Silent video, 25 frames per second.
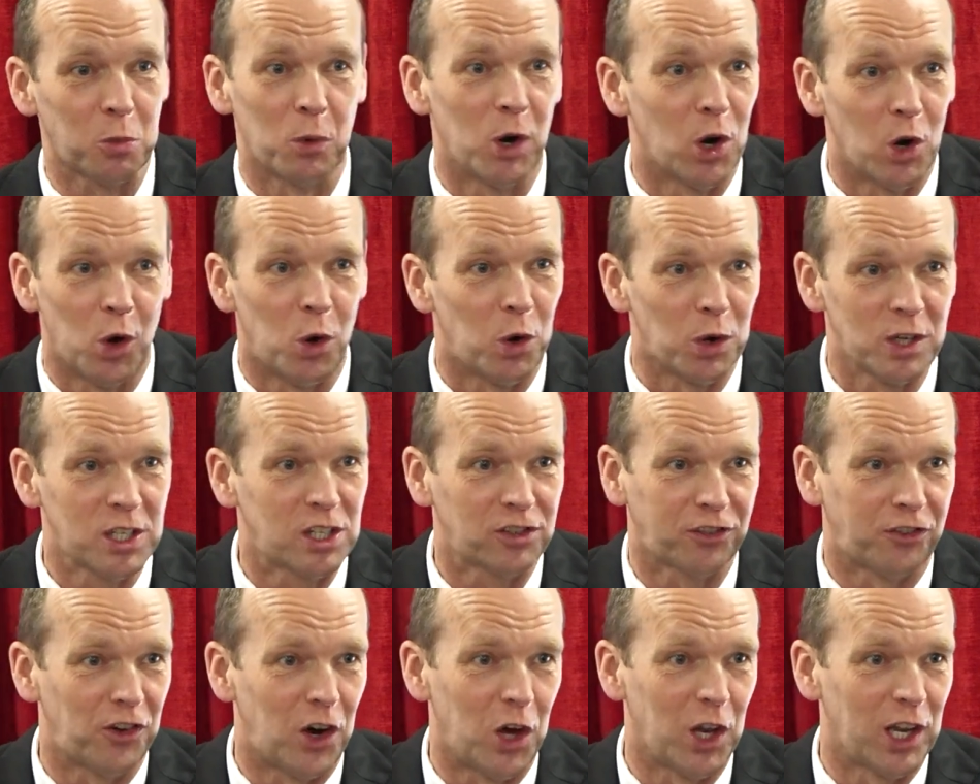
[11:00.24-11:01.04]
were always
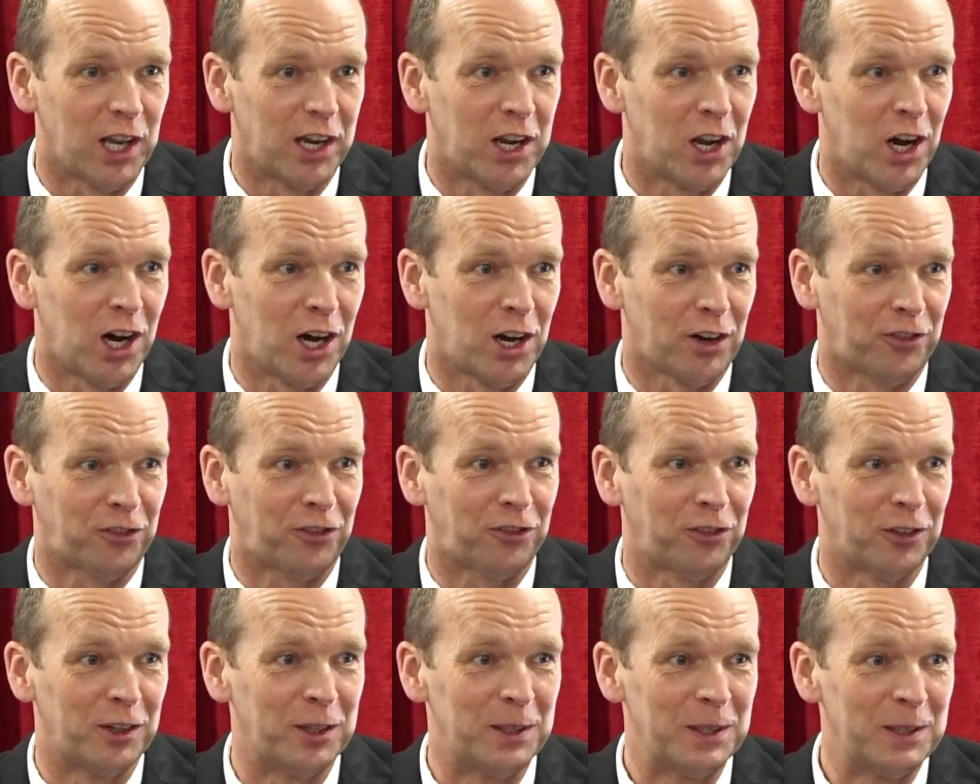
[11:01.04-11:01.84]
falling off.
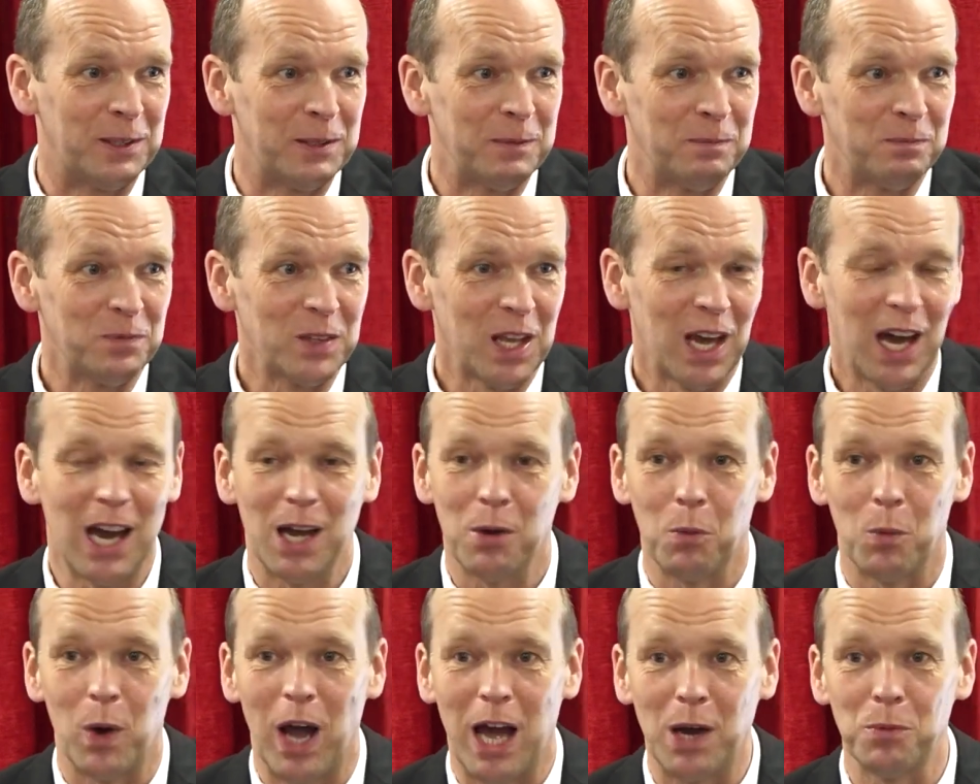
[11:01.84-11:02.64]

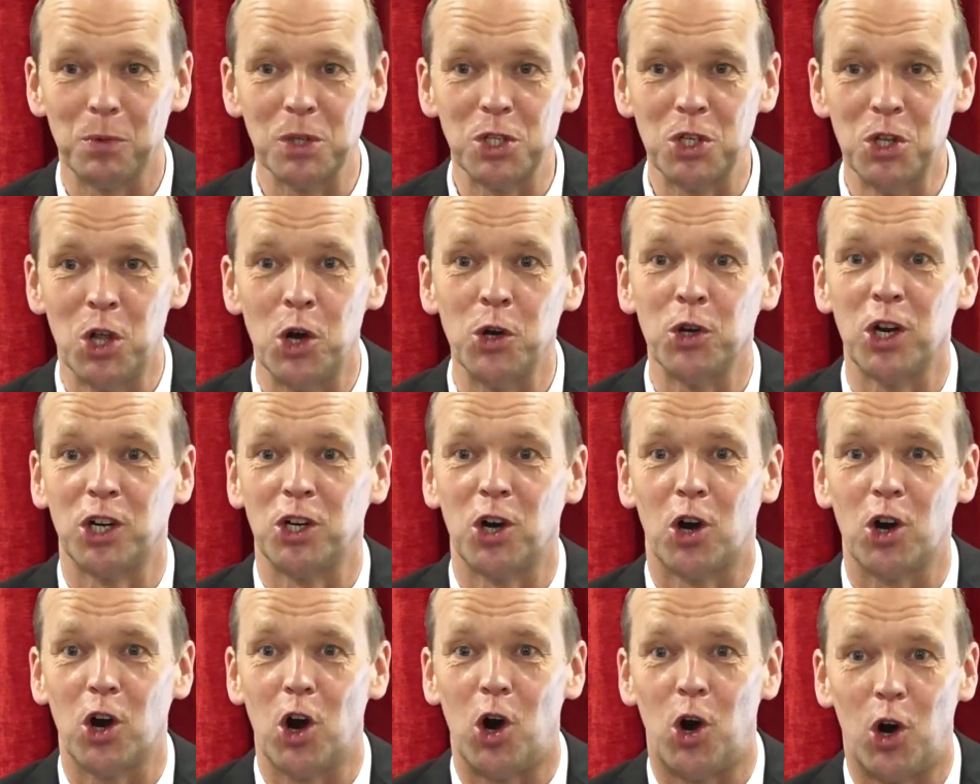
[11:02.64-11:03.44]
I, I was noted
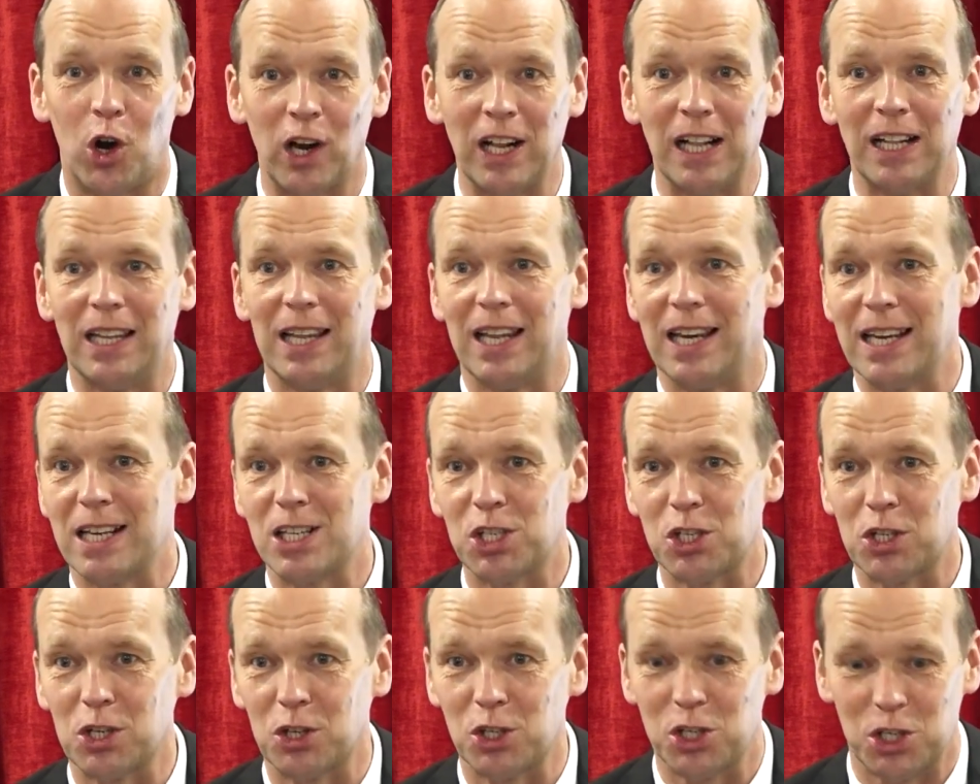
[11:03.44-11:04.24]
or oil
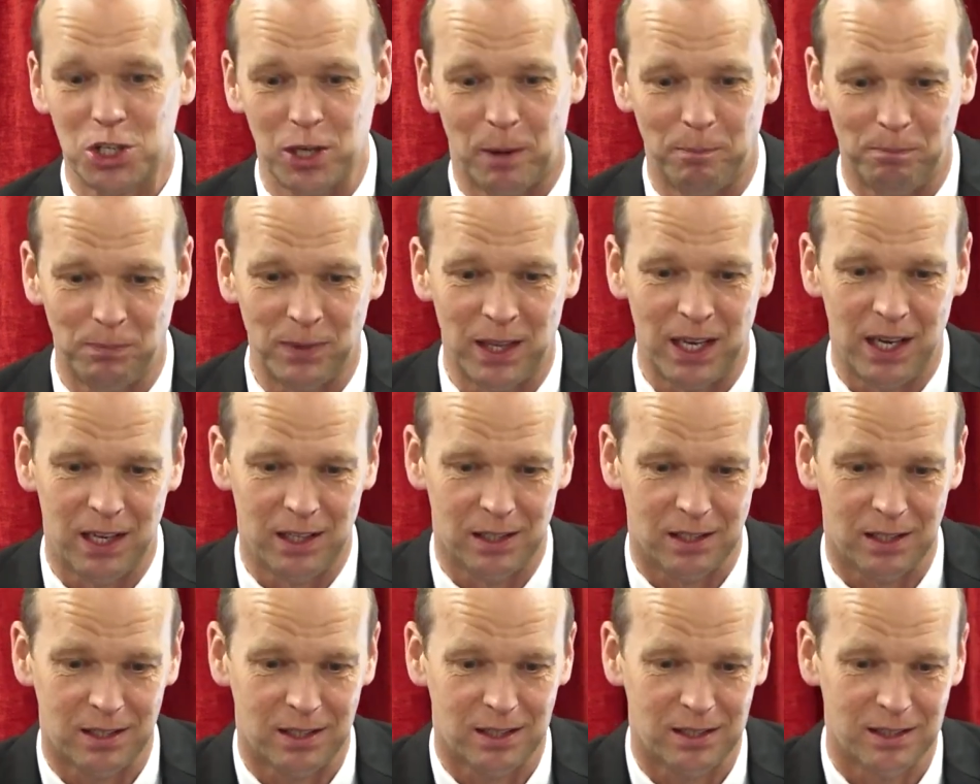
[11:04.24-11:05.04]
leaks or something
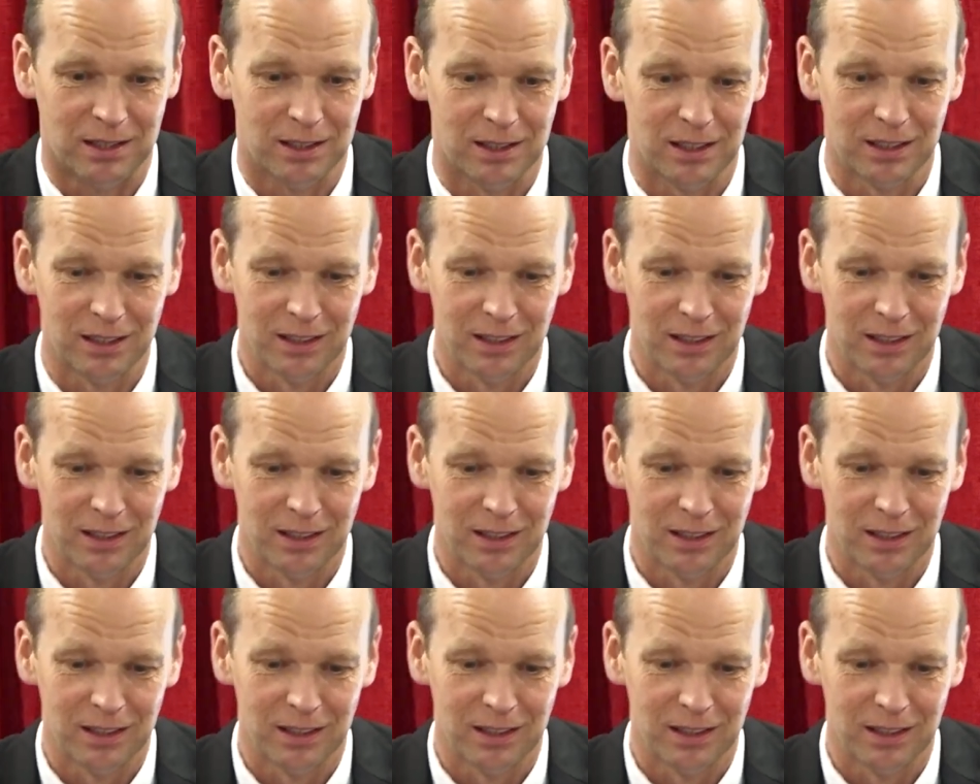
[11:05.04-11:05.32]
else.